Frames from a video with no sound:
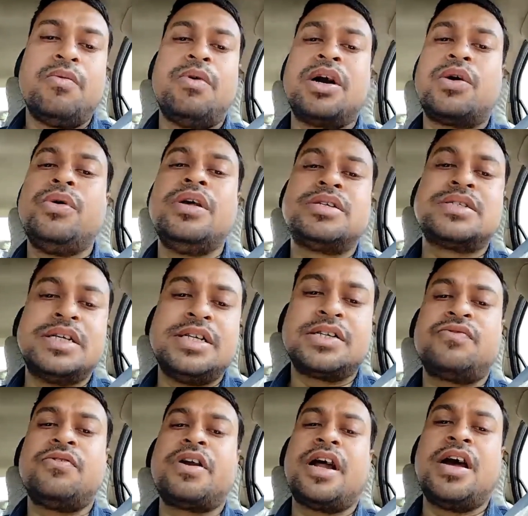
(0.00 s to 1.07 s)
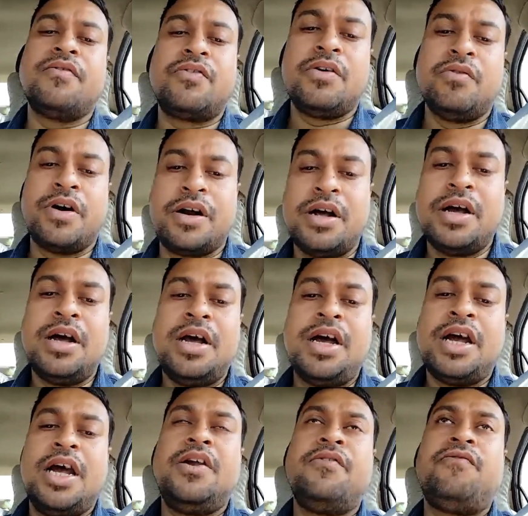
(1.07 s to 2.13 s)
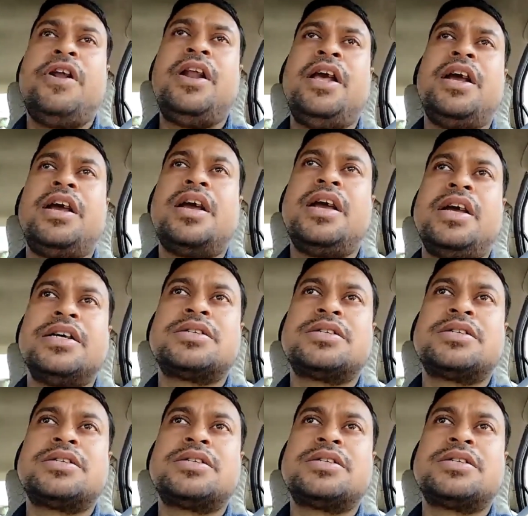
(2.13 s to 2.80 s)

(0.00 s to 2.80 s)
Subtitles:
What we suggest for everyone, infilling